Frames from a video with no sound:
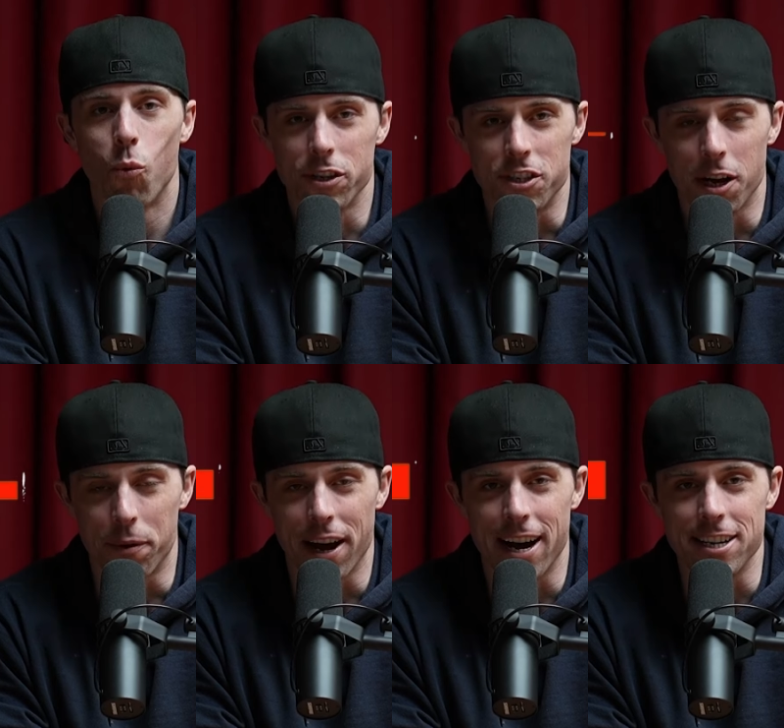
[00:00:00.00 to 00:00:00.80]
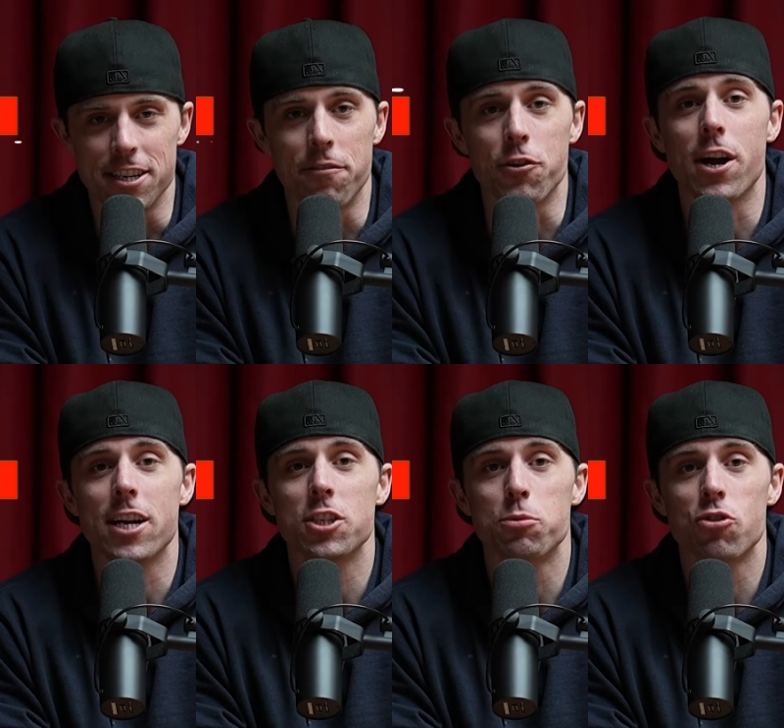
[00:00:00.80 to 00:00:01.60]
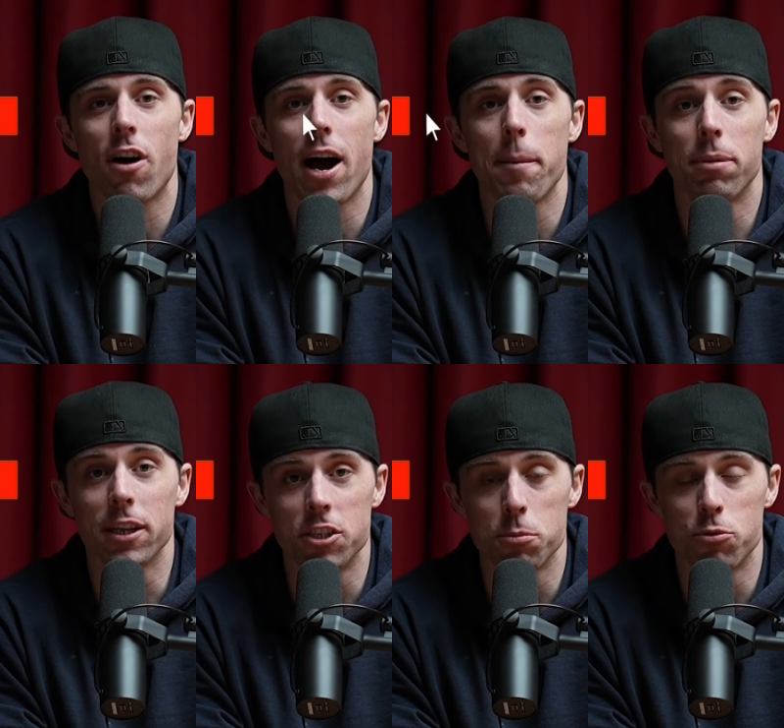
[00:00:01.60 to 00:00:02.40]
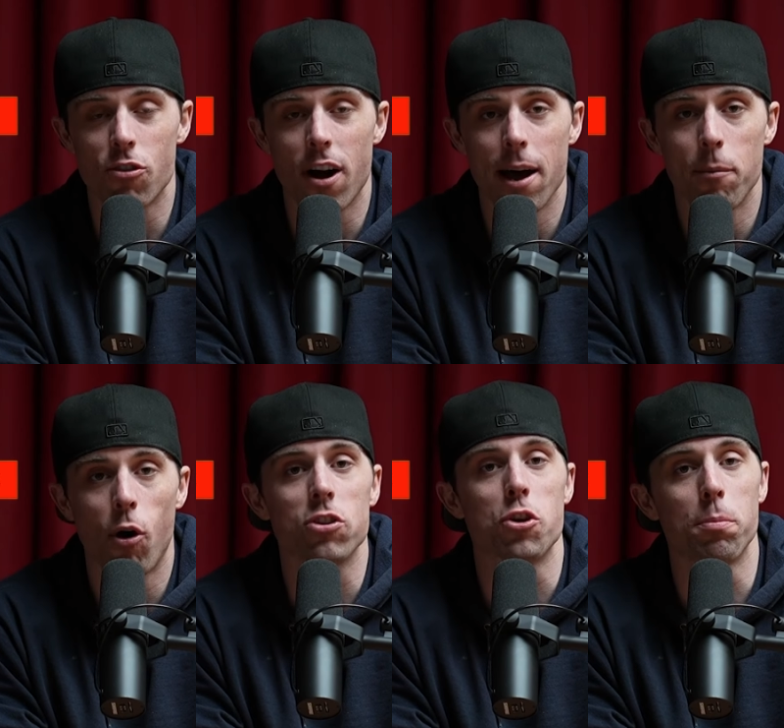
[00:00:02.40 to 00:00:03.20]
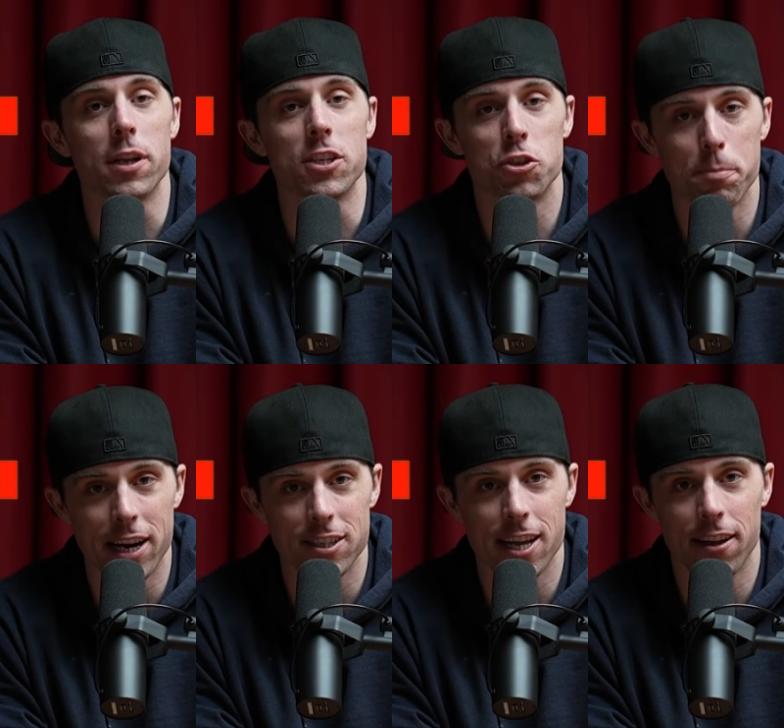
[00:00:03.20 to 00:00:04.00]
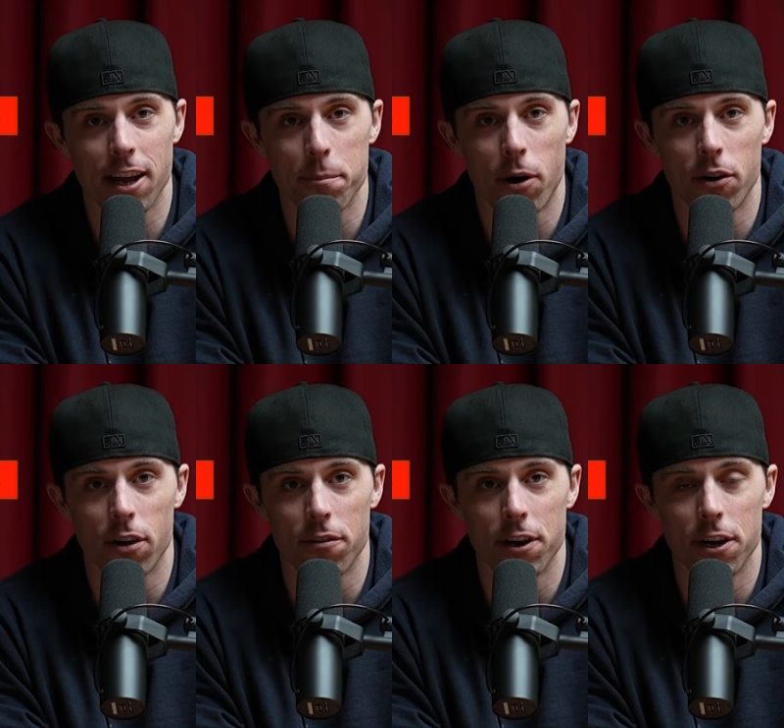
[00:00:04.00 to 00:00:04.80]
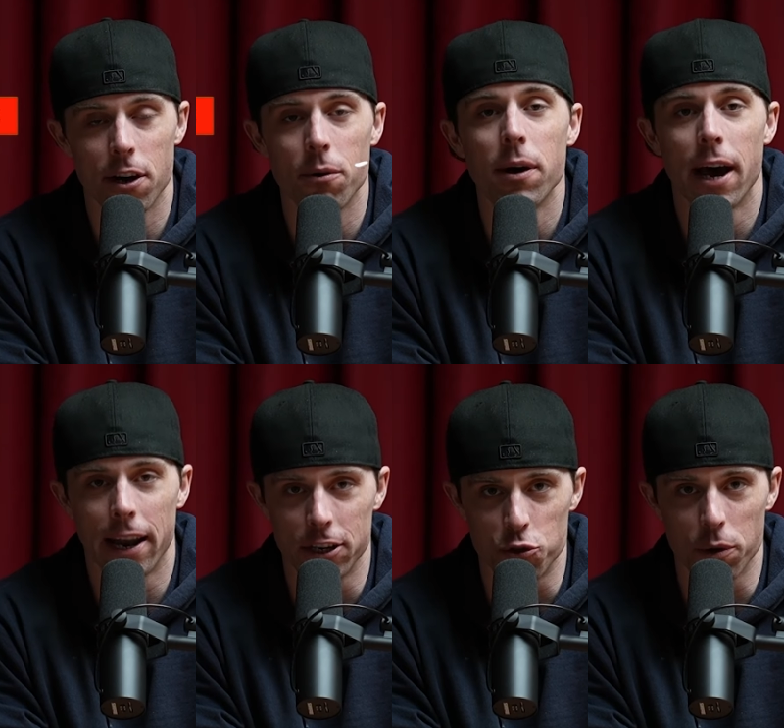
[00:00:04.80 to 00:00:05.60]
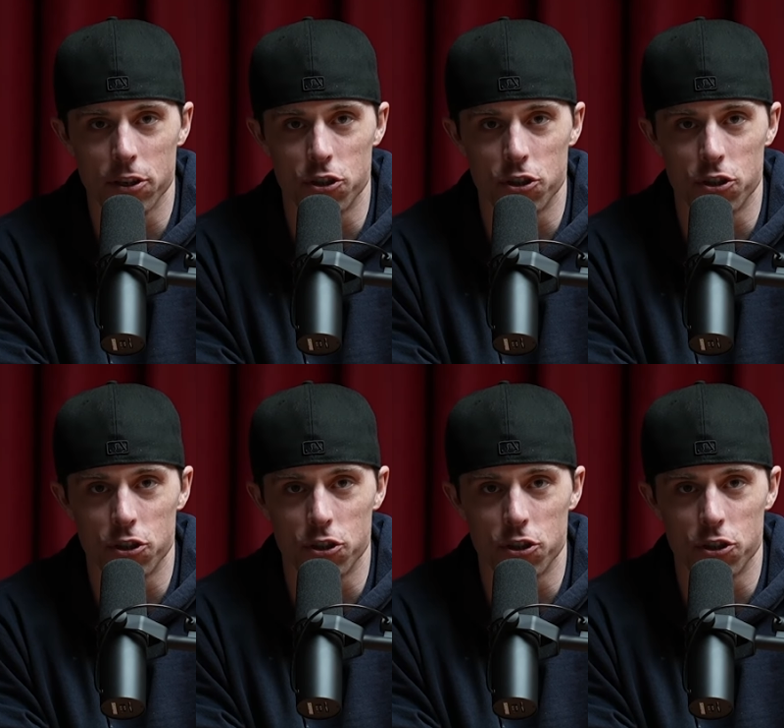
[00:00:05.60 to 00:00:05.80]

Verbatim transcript: What's up, guys? If you're not subscribed, please subscribe. Also, please smash that like button on the video and enjoy the